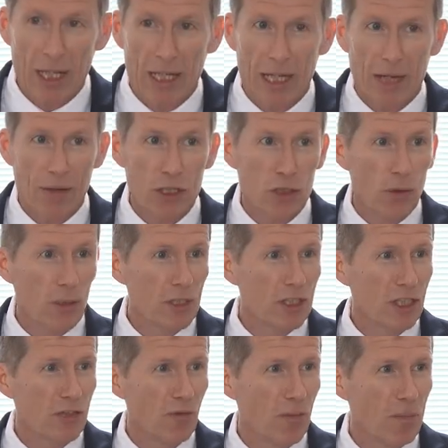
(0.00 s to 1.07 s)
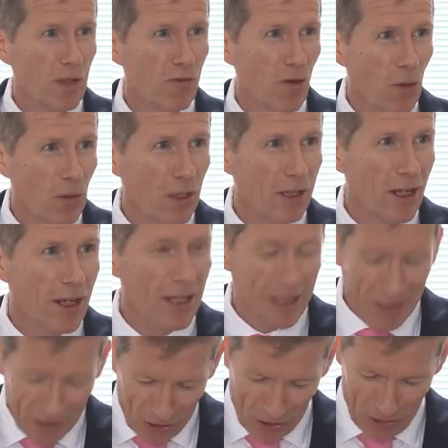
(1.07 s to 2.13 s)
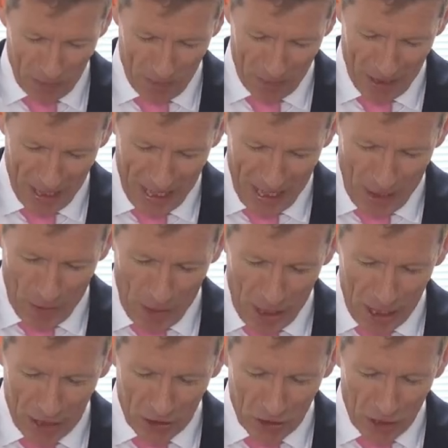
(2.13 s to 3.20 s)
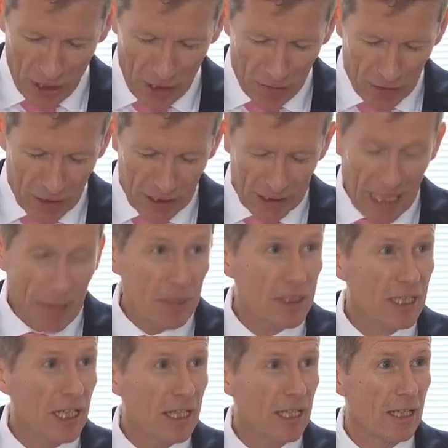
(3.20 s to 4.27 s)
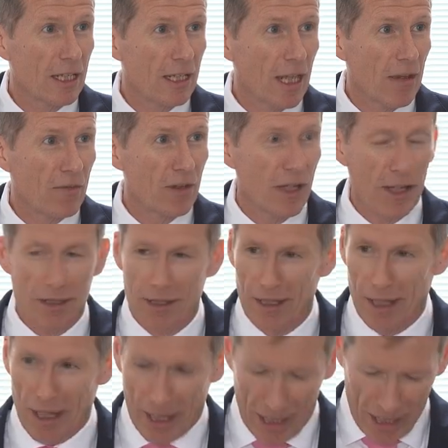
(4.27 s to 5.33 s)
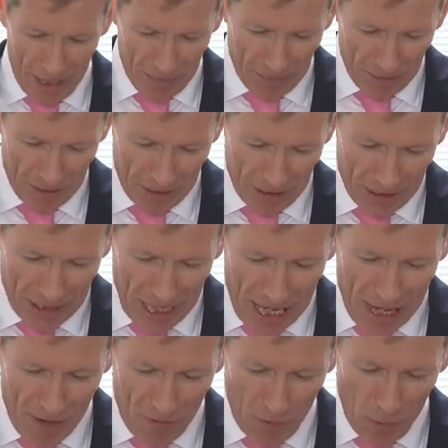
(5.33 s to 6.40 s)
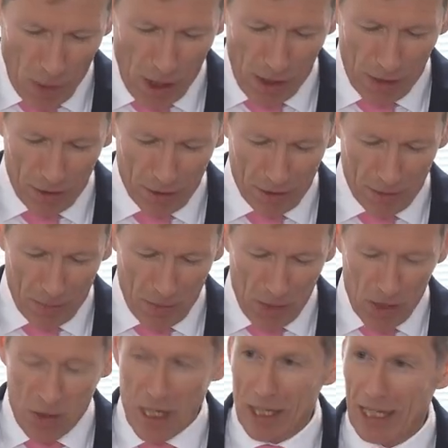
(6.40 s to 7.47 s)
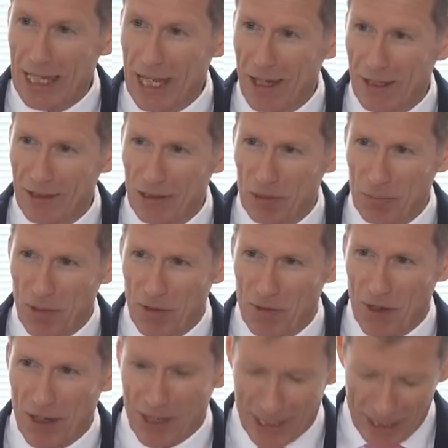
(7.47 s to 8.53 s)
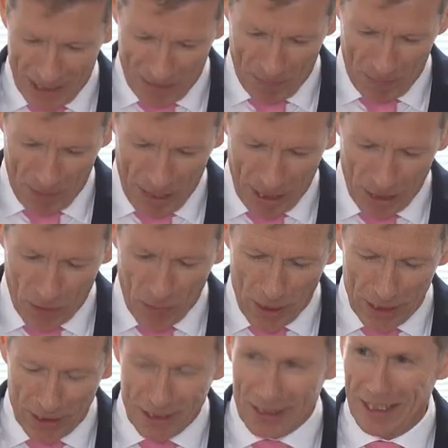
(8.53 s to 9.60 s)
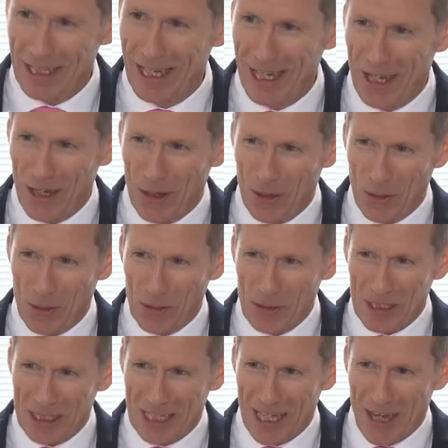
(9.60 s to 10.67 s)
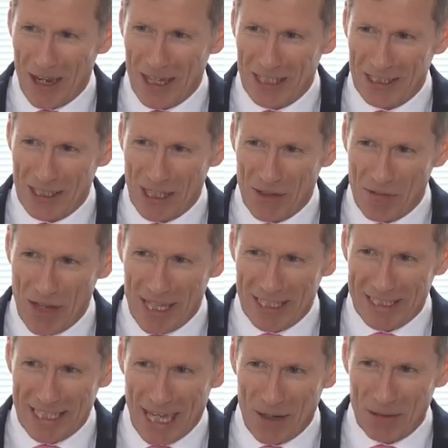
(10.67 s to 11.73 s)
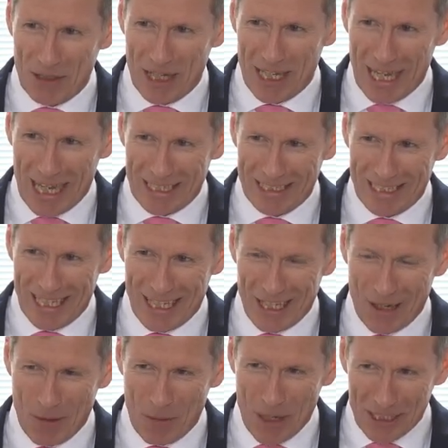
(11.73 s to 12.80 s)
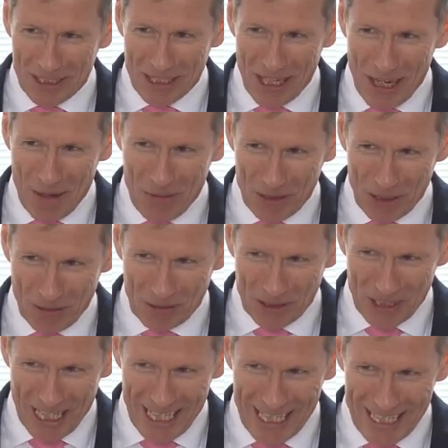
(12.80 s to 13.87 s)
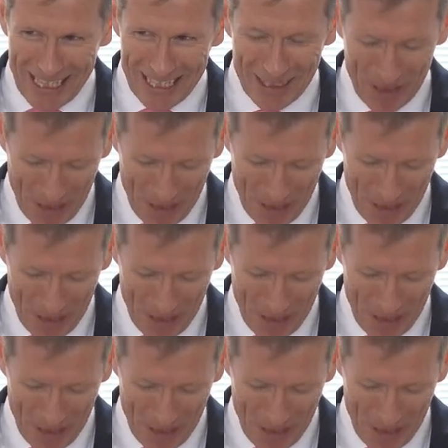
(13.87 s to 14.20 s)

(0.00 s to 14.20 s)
Now, he joins us from the Falkland Islands, where he has served as Deputy Governor. Dave, while Bermuda can't provide penguins or the delights of a South Atlantic winter, which I've seen,